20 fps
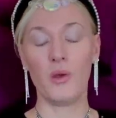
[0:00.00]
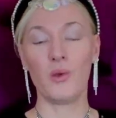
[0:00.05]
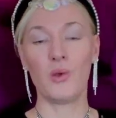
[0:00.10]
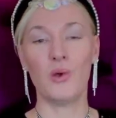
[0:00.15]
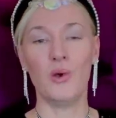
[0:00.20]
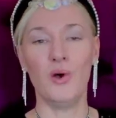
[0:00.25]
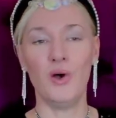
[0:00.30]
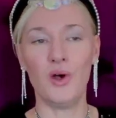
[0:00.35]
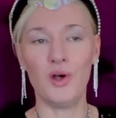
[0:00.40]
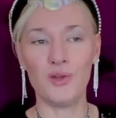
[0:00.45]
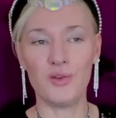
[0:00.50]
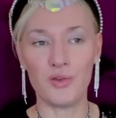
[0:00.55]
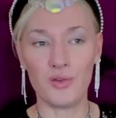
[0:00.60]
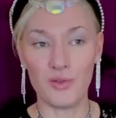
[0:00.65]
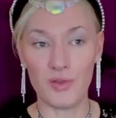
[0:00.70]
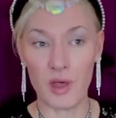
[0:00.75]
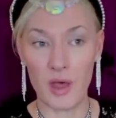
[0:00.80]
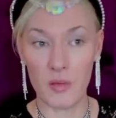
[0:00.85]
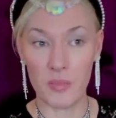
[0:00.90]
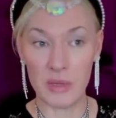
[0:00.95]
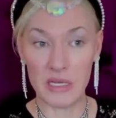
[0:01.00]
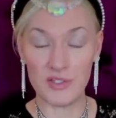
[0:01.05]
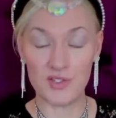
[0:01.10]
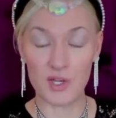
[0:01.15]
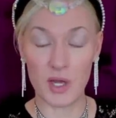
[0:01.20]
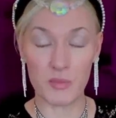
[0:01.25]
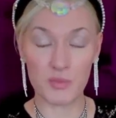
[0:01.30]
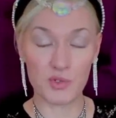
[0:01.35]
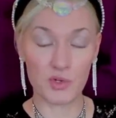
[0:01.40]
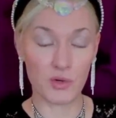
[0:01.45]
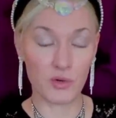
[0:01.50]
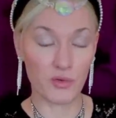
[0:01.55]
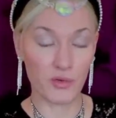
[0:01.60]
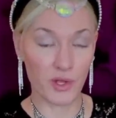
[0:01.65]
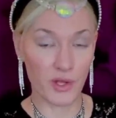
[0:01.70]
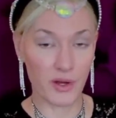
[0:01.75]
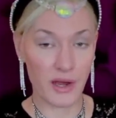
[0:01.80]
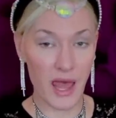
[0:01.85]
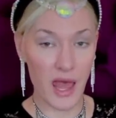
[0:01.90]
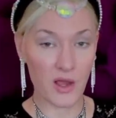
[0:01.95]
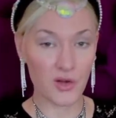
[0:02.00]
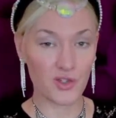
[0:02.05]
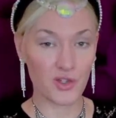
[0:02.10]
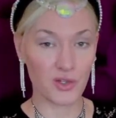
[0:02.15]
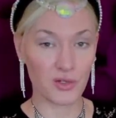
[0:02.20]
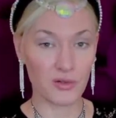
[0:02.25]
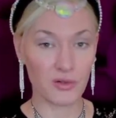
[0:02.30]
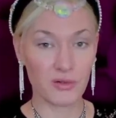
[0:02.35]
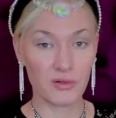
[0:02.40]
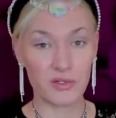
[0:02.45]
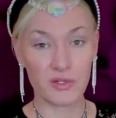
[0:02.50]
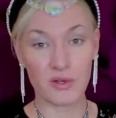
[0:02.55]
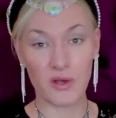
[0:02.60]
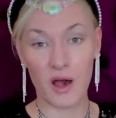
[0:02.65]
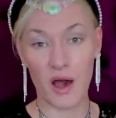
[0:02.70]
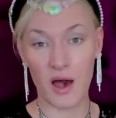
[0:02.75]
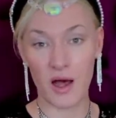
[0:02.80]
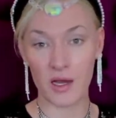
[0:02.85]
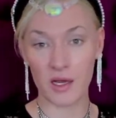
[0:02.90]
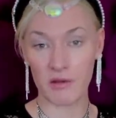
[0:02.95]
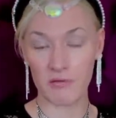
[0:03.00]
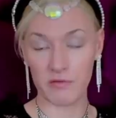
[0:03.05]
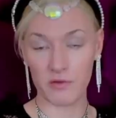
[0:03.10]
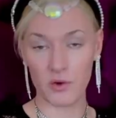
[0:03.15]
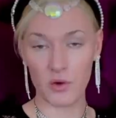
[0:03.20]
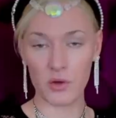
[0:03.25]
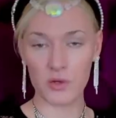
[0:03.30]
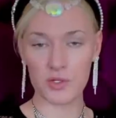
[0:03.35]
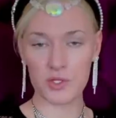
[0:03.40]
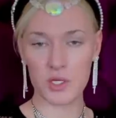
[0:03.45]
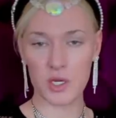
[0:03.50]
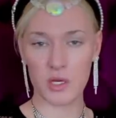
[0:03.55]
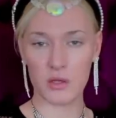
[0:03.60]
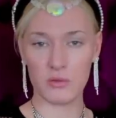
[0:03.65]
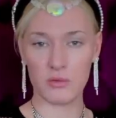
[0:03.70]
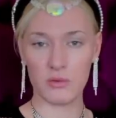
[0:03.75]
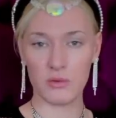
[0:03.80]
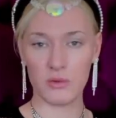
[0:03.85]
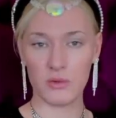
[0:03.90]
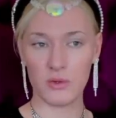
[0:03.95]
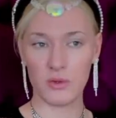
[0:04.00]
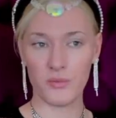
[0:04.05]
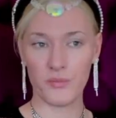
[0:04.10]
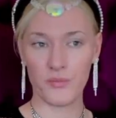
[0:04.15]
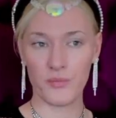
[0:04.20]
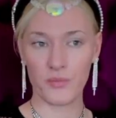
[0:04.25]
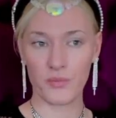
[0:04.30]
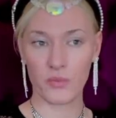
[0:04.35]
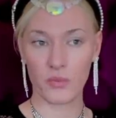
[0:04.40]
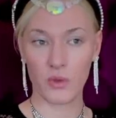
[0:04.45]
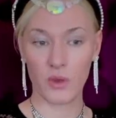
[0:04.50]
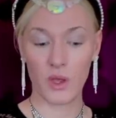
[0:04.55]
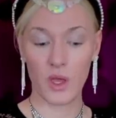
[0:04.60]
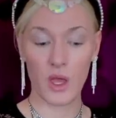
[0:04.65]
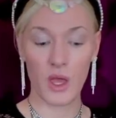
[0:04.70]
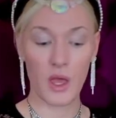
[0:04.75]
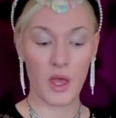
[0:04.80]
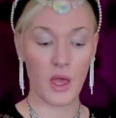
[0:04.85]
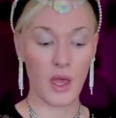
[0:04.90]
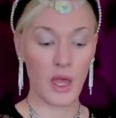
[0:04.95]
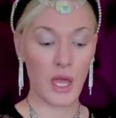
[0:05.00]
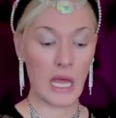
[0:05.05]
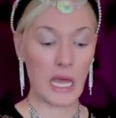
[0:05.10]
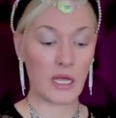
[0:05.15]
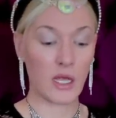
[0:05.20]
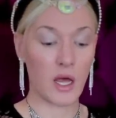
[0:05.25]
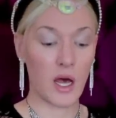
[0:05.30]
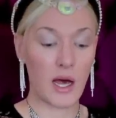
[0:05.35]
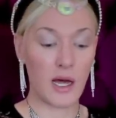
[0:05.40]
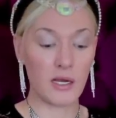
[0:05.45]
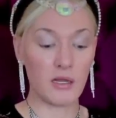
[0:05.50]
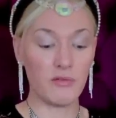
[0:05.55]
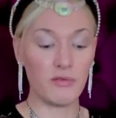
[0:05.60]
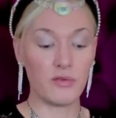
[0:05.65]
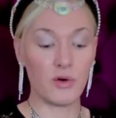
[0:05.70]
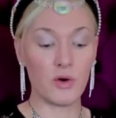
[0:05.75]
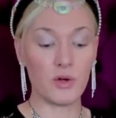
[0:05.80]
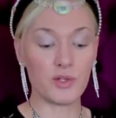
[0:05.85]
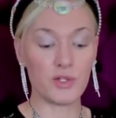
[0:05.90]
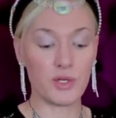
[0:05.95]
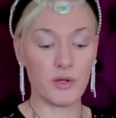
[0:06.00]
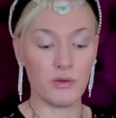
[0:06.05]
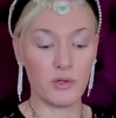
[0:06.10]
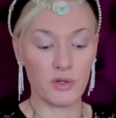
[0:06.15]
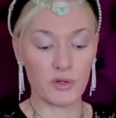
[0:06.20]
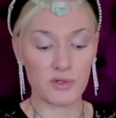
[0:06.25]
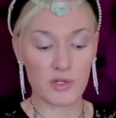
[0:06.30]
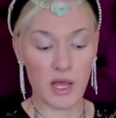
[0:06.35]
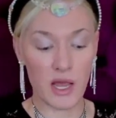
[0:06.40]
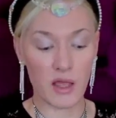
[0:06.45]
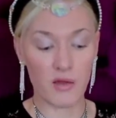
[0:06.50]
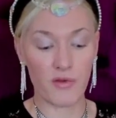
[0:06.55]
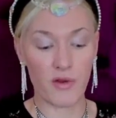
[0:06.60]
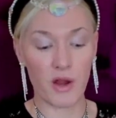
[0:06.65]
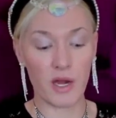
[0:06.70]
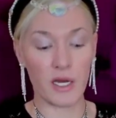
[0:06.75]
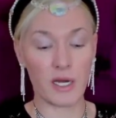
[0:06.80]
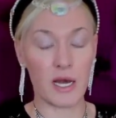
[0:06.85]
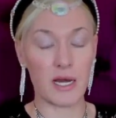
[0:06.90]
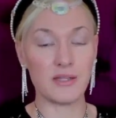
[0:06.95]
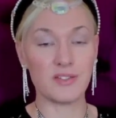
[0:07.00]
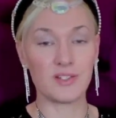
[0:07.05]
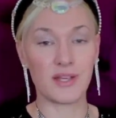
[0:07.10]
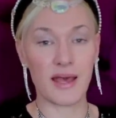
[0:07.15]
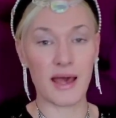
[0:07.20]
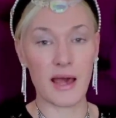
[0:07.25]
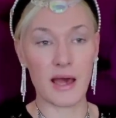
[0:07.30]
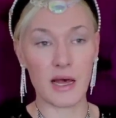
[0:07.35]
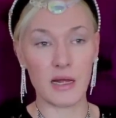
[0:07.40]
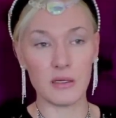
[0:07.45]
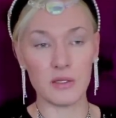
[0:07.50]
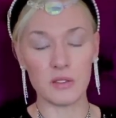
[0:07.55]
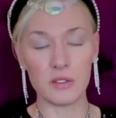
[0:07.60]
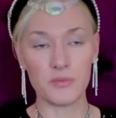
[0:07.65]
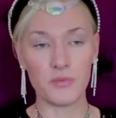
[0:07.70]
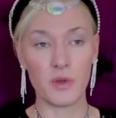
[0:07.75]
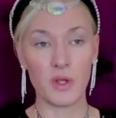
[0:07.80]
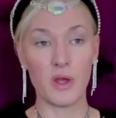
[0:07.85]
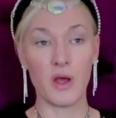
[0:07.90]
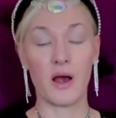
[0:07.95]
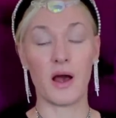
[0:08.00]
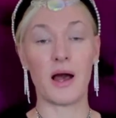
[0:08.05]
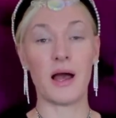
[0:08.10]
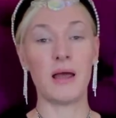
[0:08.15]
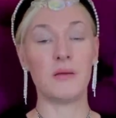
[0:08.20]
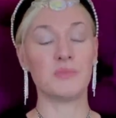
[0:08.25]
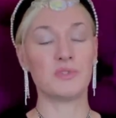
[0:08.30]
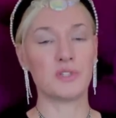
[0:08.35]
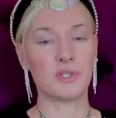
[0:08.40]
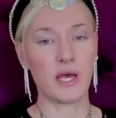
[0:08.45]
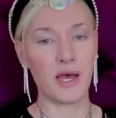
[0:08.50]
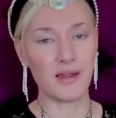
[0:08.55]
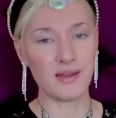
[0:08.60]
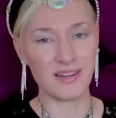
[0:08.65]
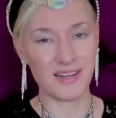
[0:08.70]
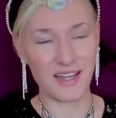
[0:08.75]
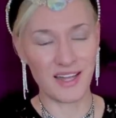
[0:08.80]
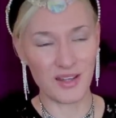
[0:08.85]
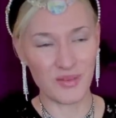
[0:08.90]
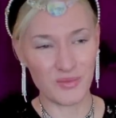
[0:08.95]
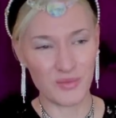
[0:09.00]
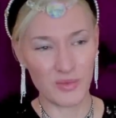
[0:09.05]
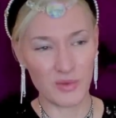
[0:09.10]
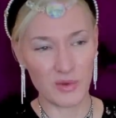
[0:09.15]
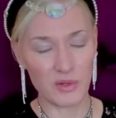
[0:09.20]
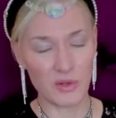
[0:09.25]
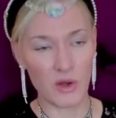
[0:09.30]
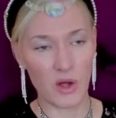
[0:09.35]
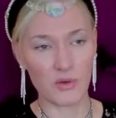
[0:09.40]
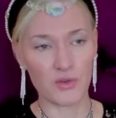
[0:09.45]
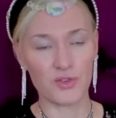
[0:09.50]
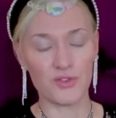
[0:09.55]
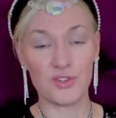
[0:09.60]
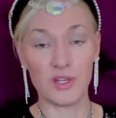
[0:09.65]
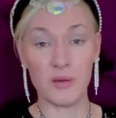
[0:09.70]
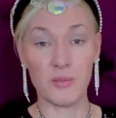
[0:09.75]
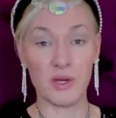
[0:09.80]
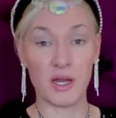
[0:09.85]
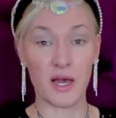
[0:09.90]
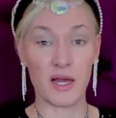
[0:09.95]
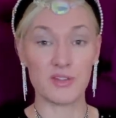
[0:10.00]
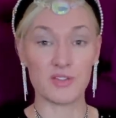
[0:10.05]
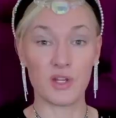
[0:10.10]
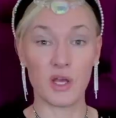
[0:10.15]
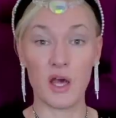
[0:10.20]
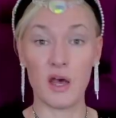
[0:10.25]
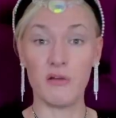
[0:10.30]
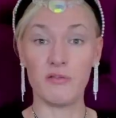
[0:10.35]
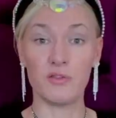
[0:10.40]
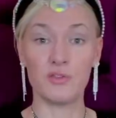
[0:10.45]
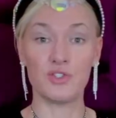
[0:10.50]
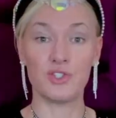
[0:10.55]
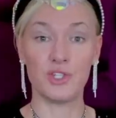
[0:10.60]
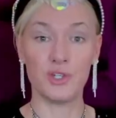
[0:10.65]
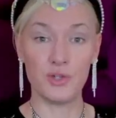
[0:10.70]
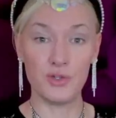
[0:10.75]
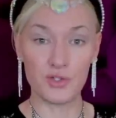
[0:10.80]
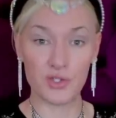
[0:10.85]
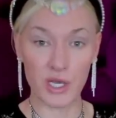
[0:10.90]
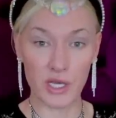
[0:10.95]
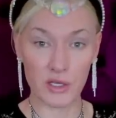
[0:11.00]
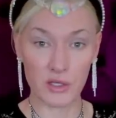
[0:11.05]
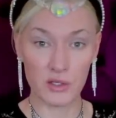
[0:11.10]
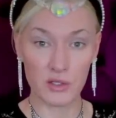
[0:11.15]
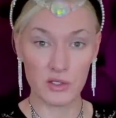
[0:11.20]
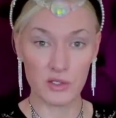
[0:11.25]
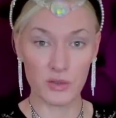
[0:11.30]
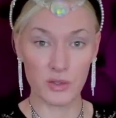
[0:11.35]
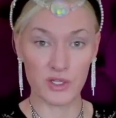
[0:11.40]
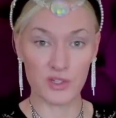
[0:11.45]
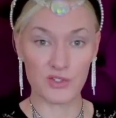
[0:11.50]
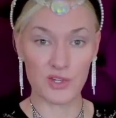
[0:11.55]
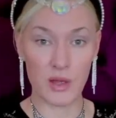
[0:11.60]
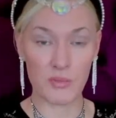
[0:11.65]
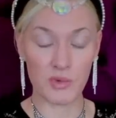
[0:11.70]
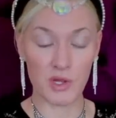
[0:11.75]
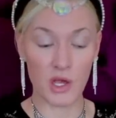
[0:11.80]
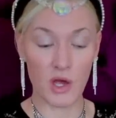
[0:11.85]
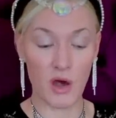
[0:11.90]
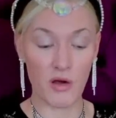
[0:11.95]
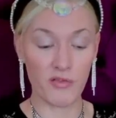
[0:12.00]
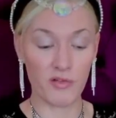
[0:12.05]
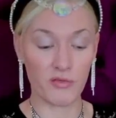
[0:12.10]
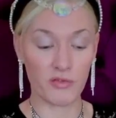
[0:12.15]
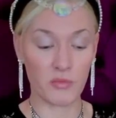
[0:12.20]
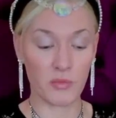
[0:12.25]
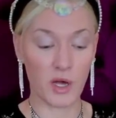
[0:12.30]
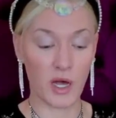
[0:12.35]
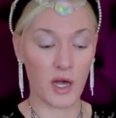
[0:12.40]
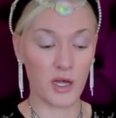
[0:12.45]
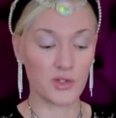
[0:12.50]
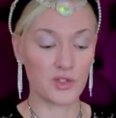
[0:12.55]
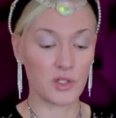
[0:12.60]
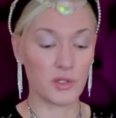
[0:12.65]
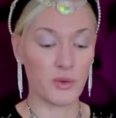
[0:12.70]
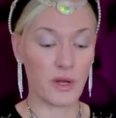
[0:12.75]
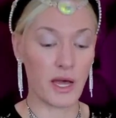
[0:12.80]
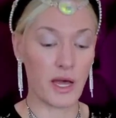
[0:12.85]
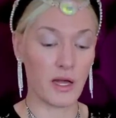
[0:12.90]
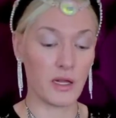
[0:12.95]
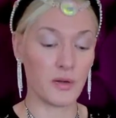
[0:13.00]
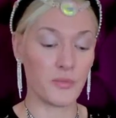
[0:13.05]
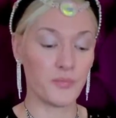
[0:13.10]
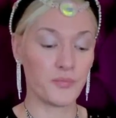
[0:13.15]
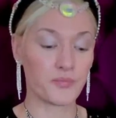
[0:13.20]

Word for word: Could there be some sort of connection to Carley Fortune? And Carley Fortune looks like a very nice gal. I am certainly not demonising her for choosing to accept the offer from Archewell.